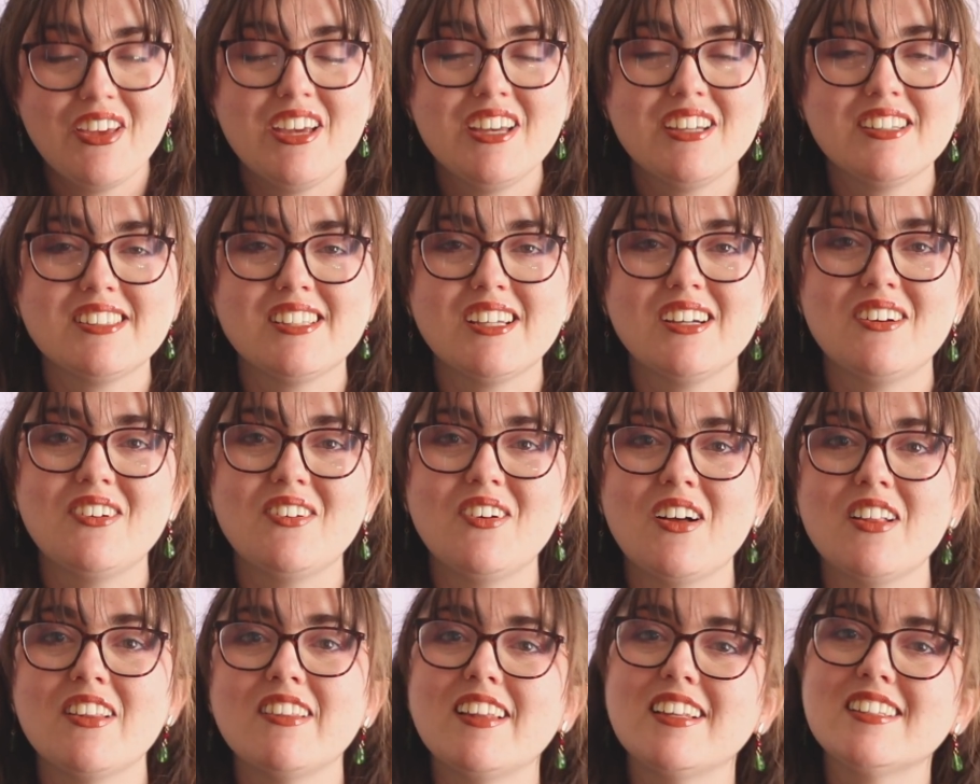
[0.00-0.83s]

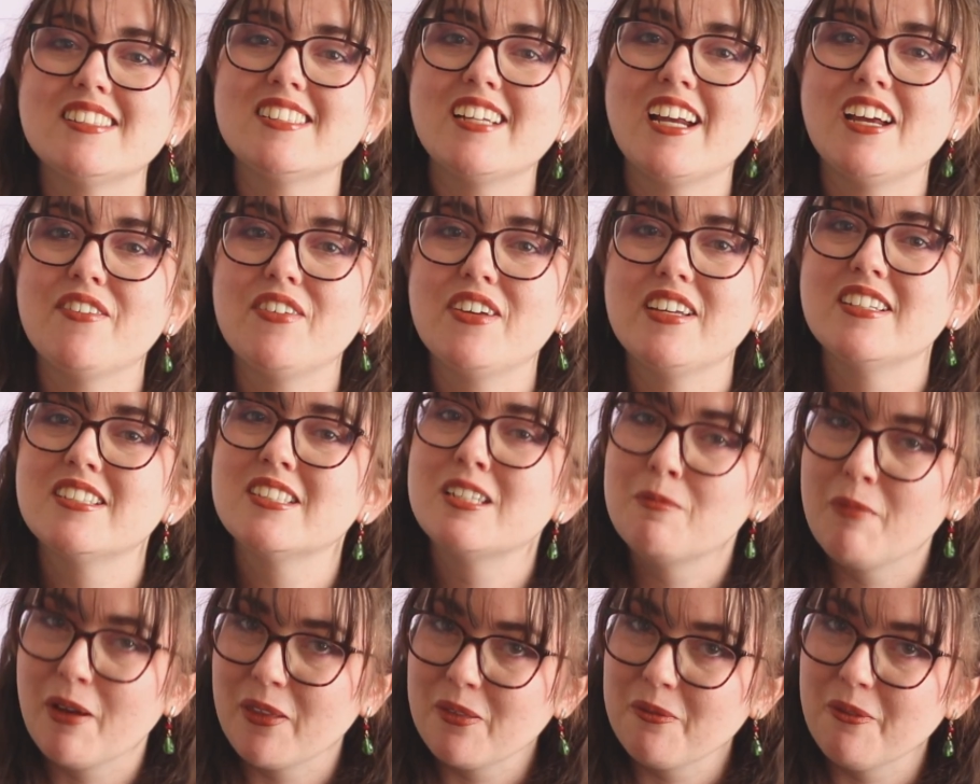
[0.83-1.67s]
So let's dive
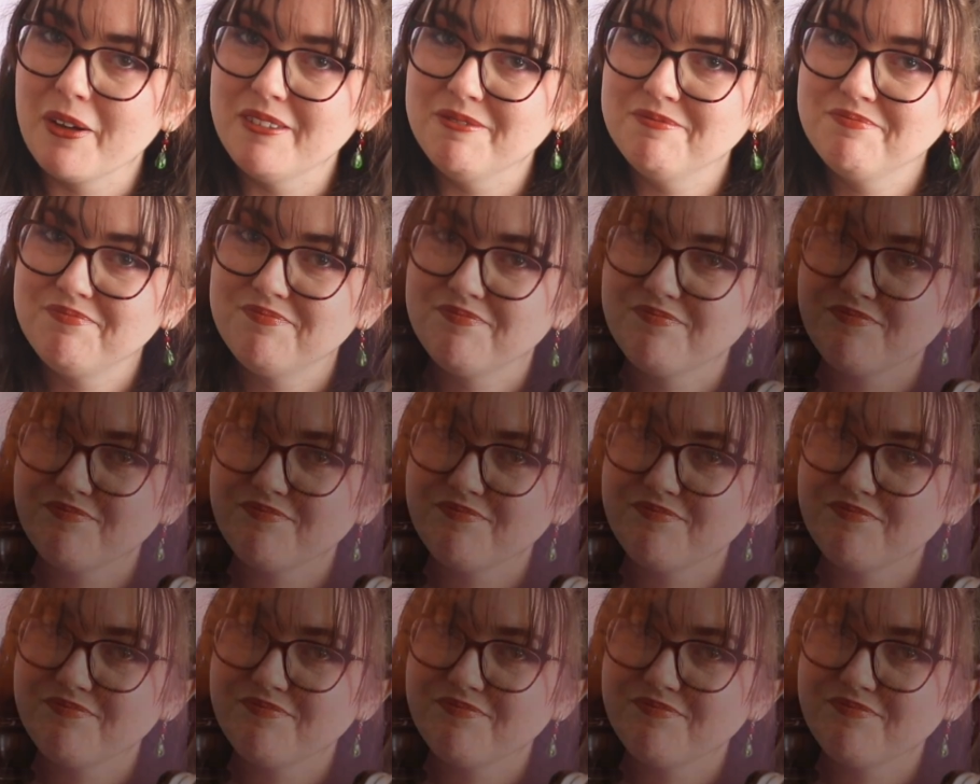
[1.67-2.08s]
into month 1.